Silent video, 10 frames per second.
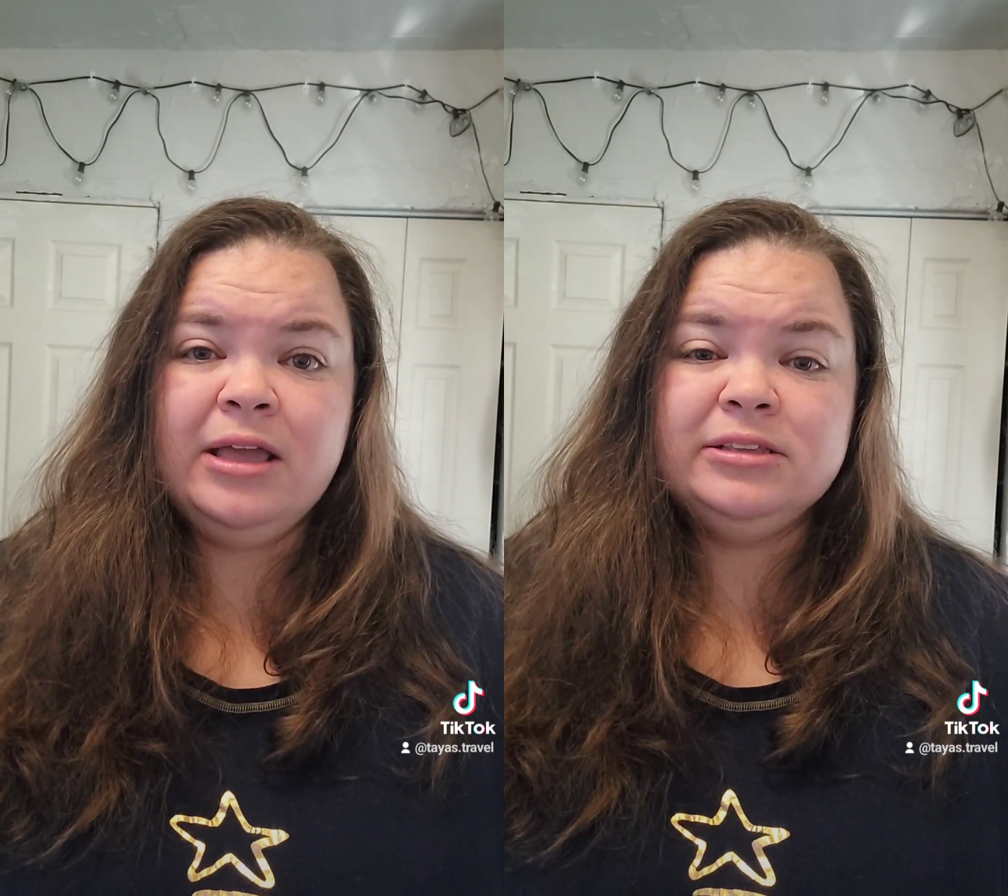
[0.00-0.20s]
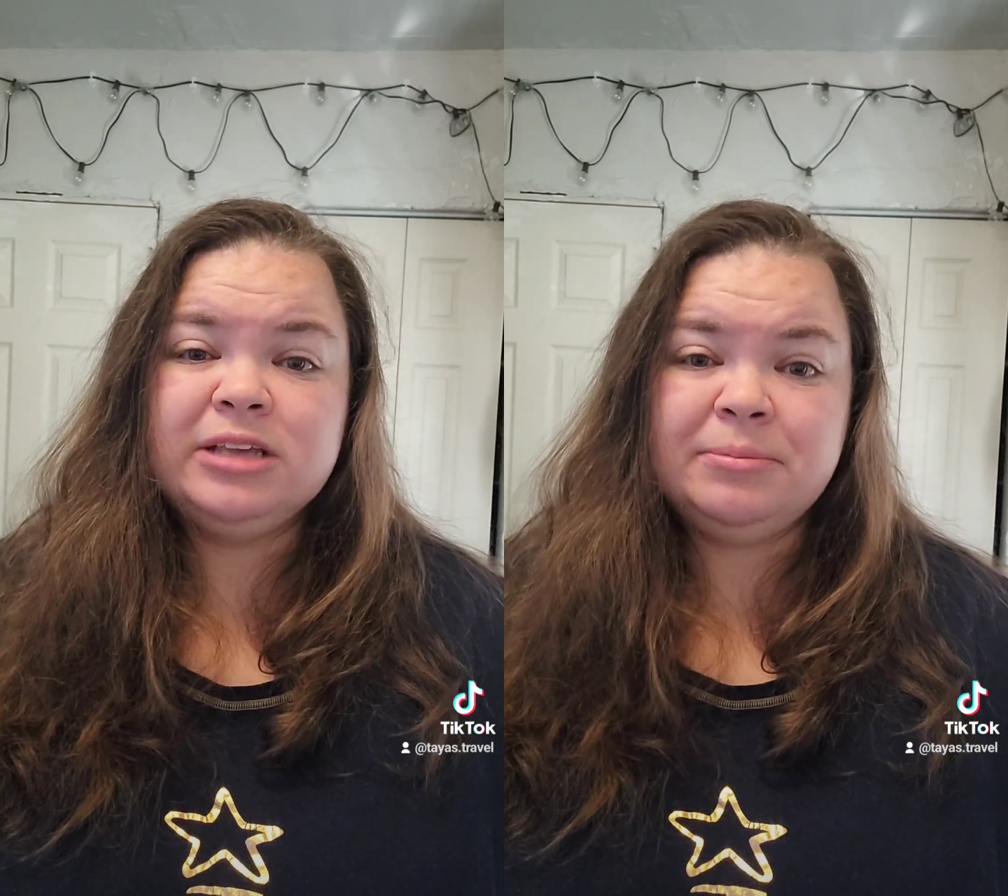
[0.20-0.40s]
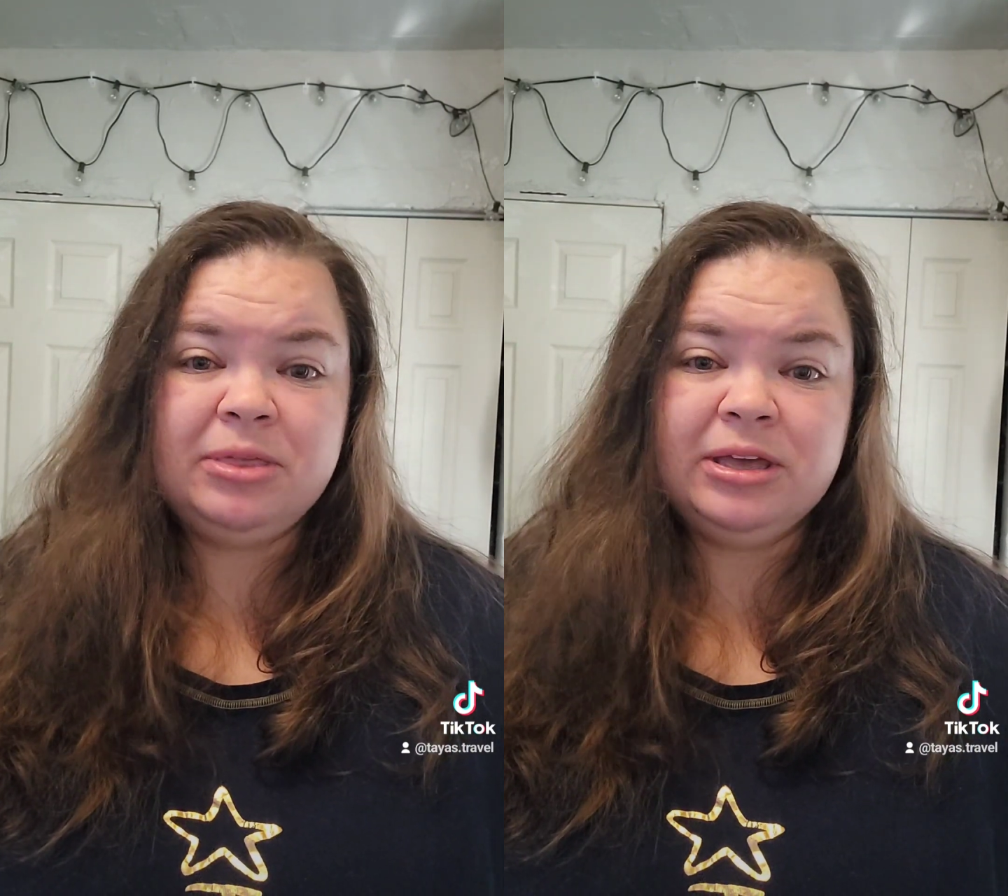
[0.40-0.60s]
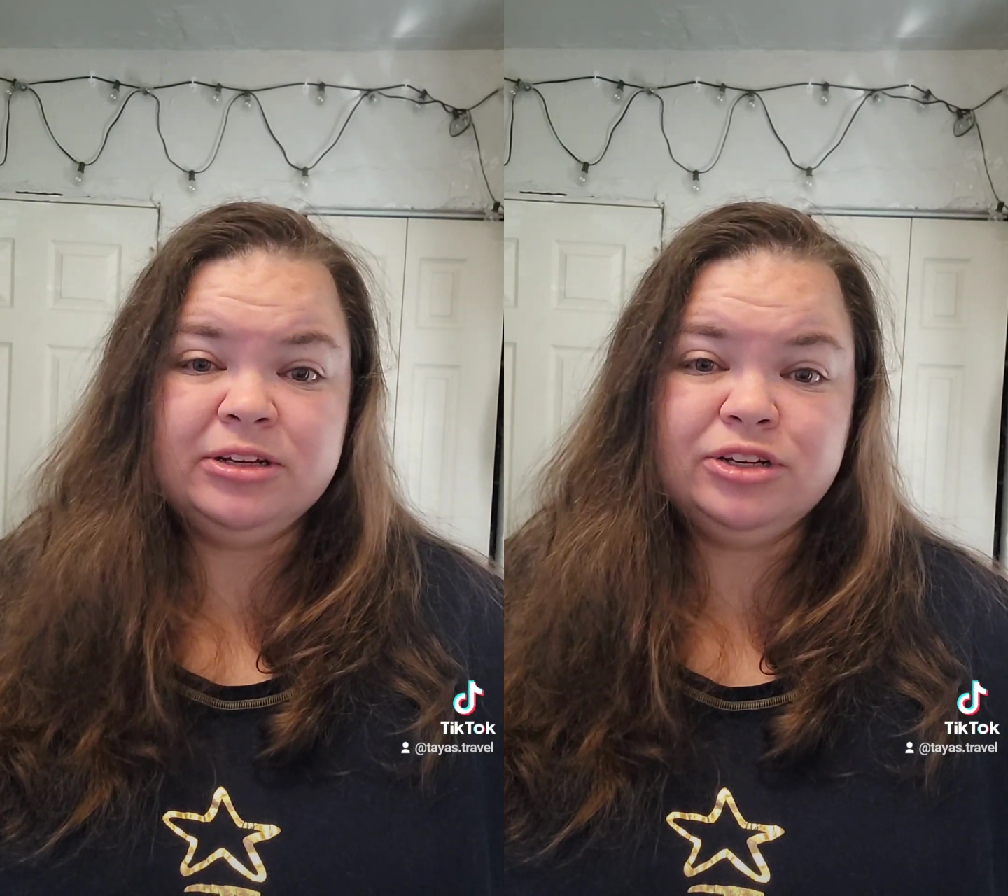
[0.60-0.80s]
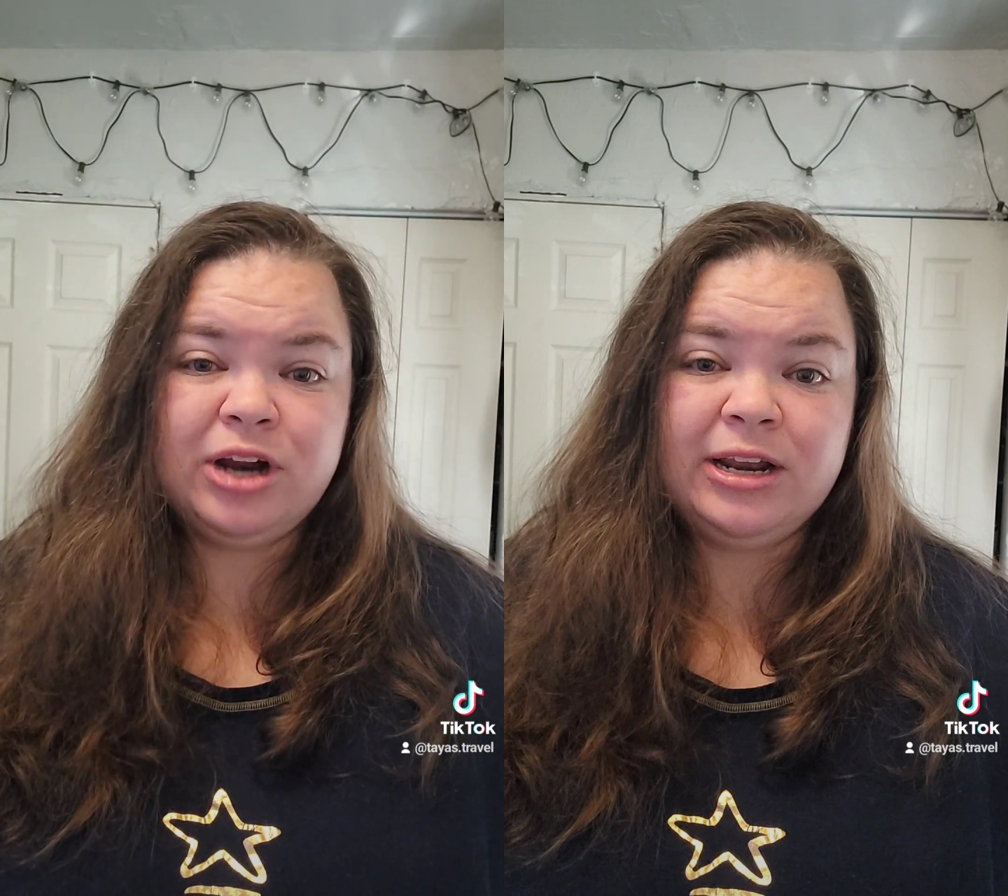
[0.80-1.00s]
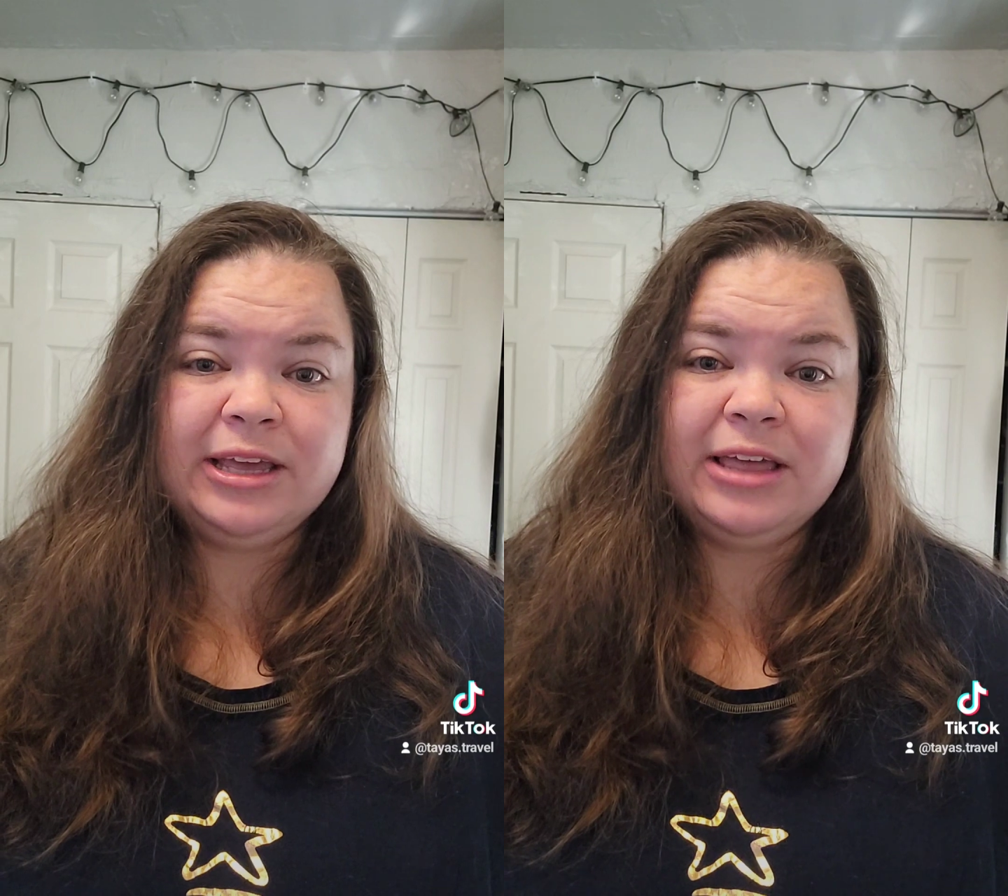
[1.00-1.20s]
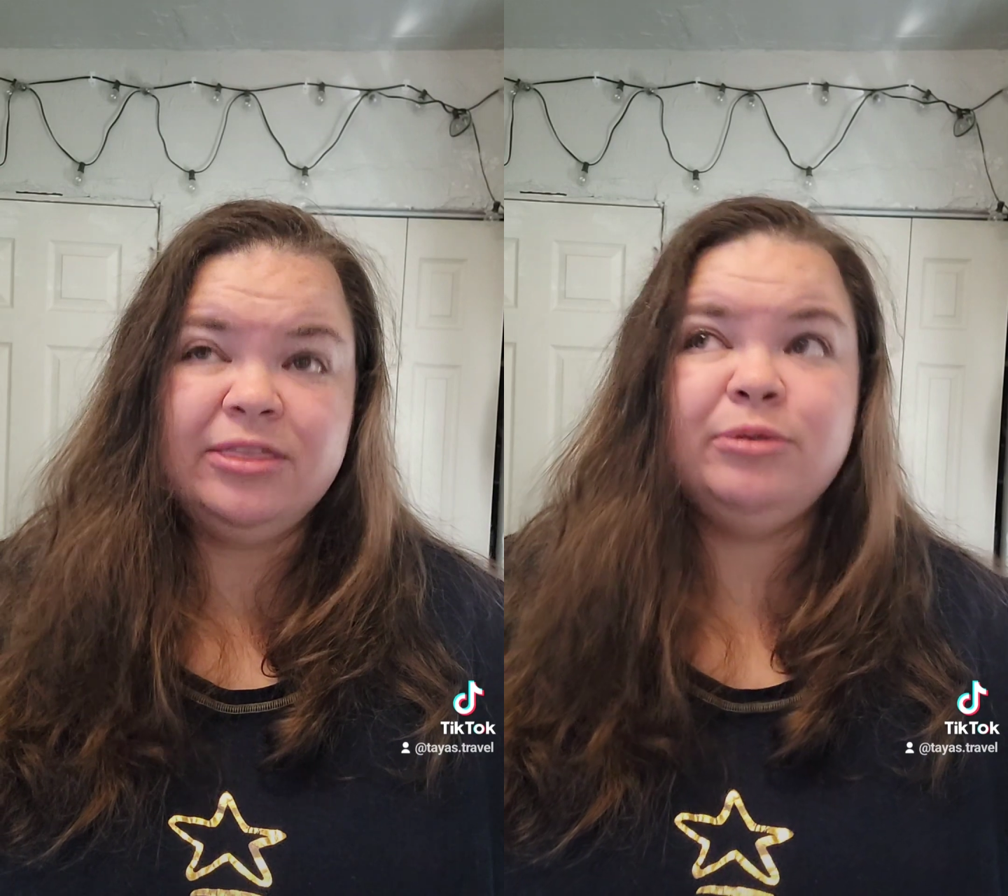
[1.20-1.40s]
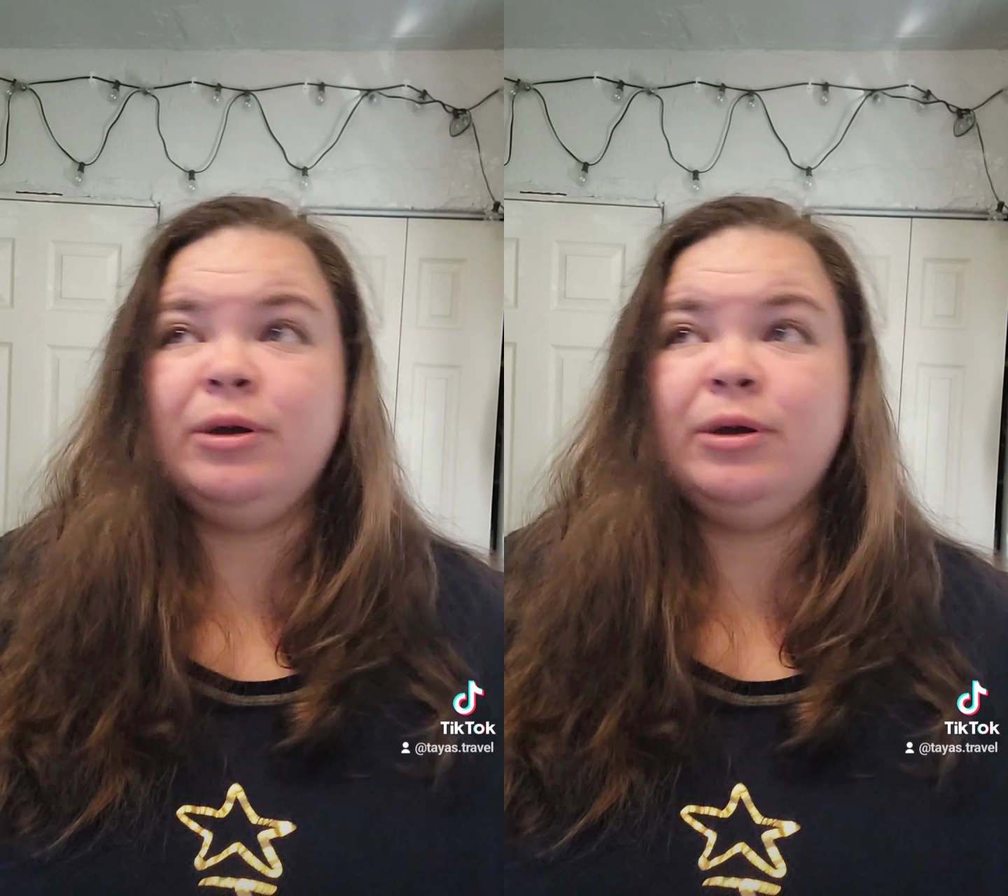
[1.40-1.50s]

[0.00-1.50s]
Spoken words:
something to try to get the